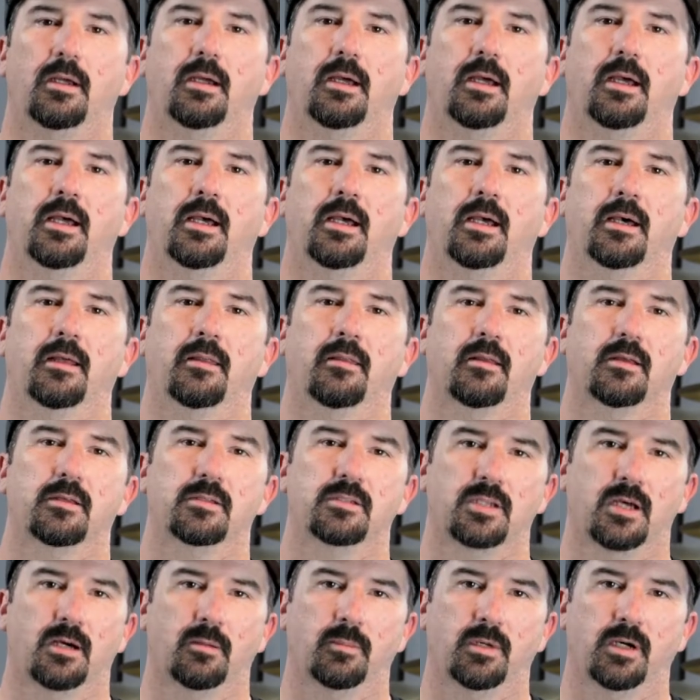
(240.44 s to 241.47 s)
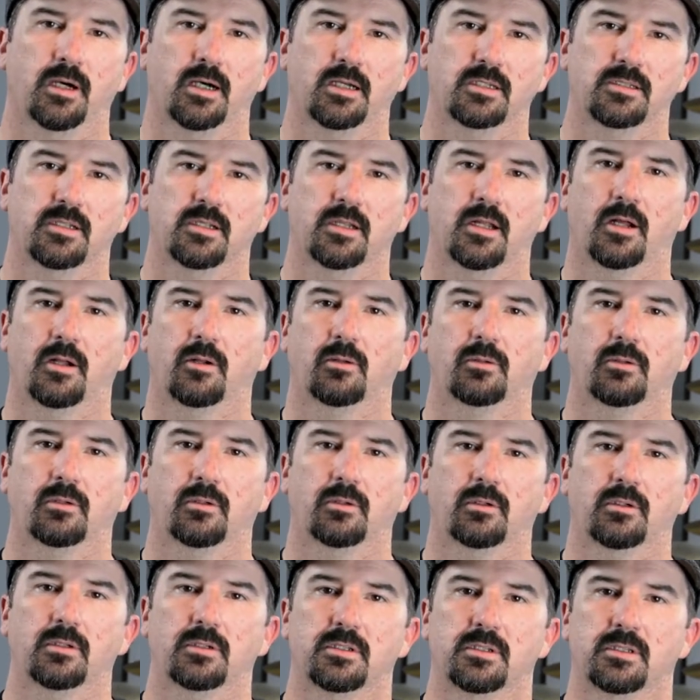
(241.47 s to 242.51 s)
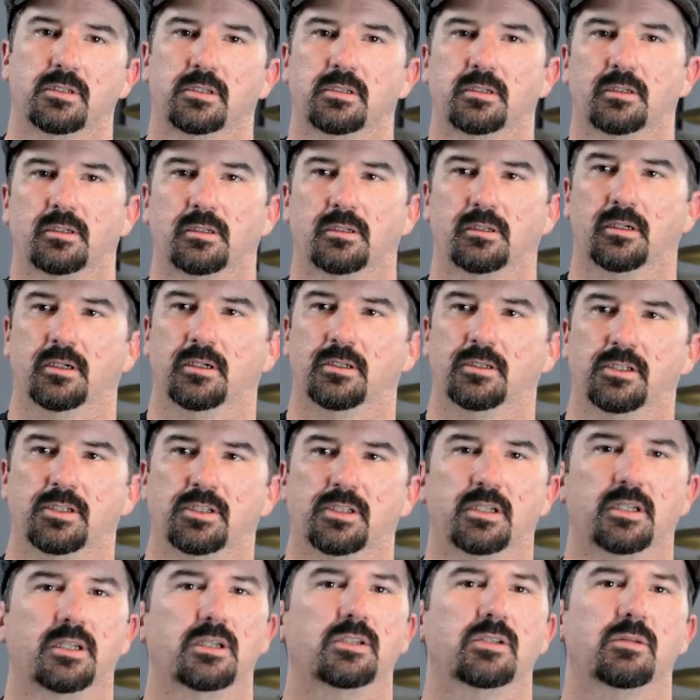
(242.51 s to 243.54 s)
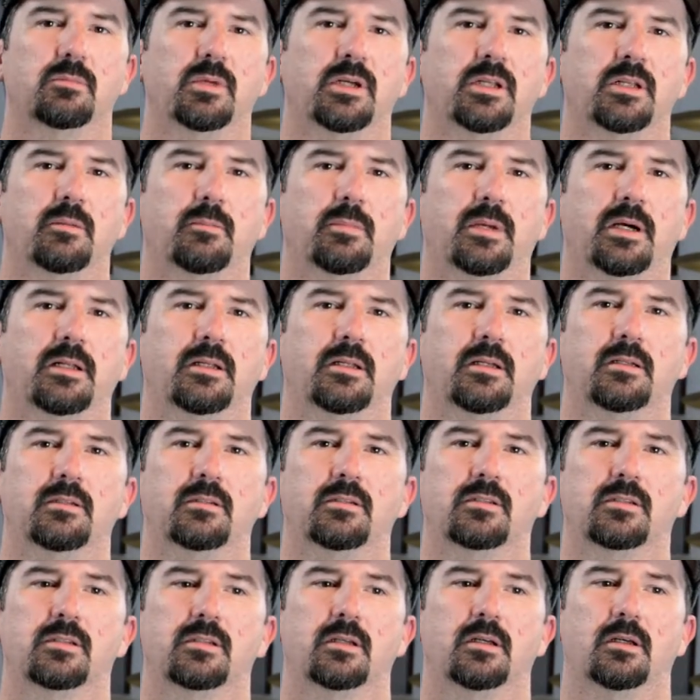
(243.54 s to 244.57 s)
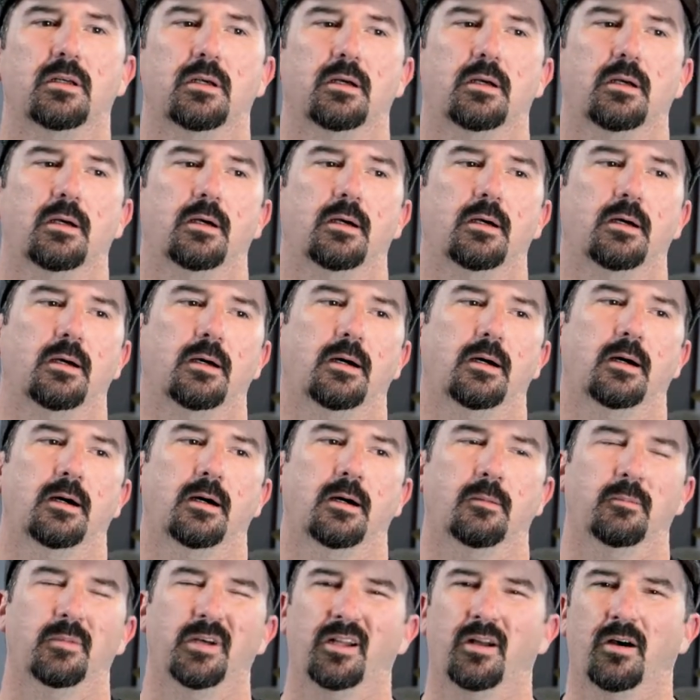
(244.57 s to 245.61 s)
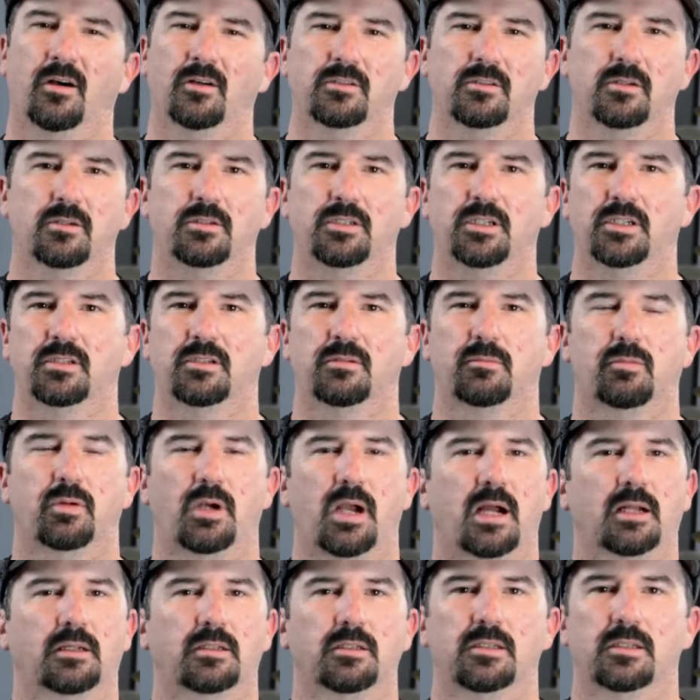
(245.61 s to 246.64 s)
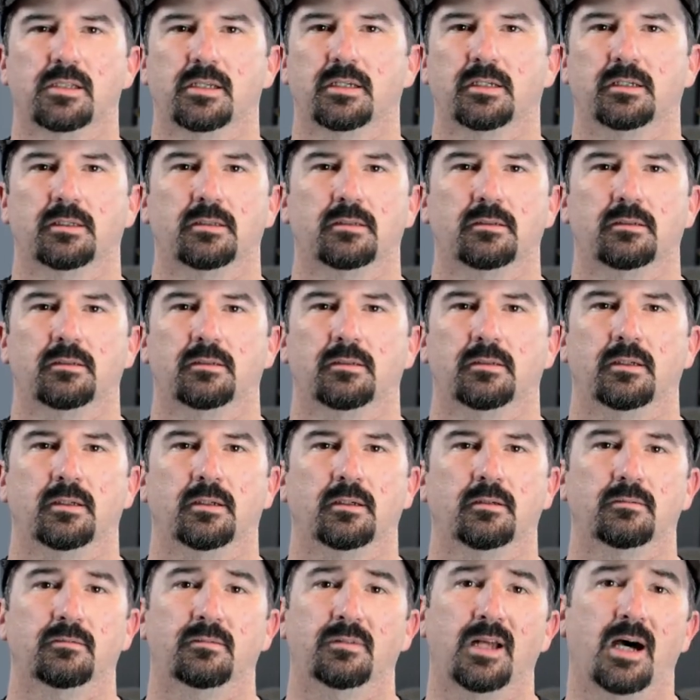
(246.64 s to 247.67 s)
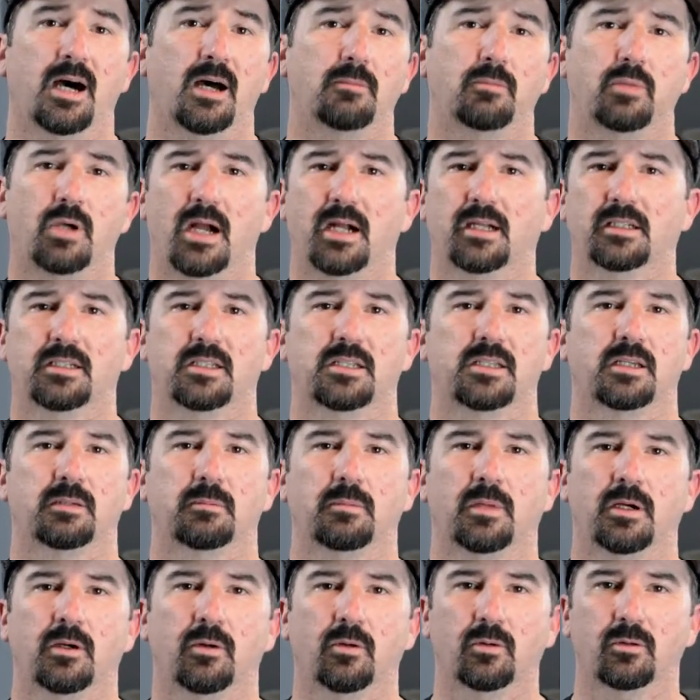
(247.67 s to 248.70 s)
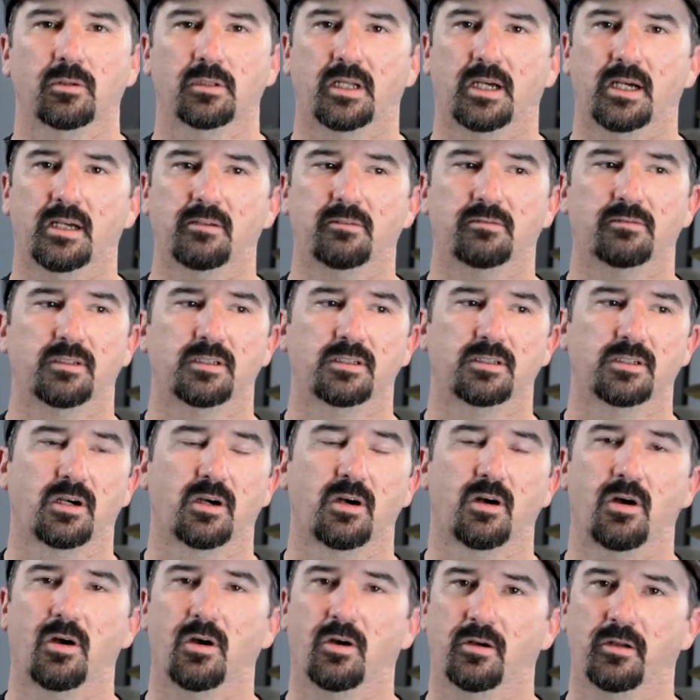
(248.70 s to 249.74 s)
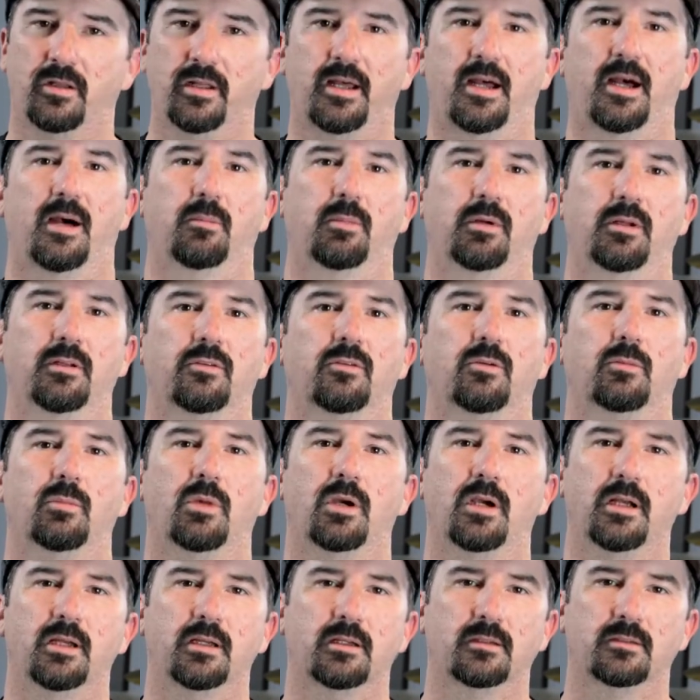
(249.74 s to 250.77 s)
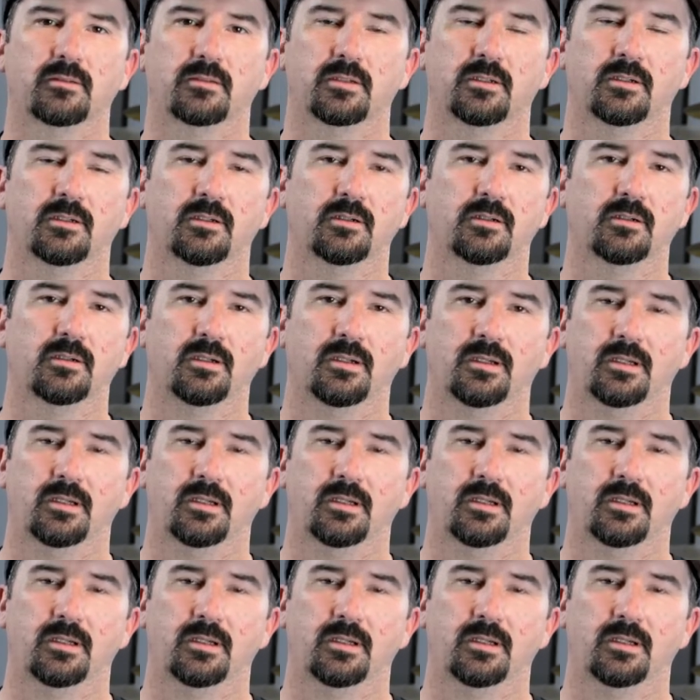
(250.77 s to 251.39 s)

And the Samba Ostinato course, just to get some independence. And also just practicing. Not practicing my whole life is a hard habit to break. So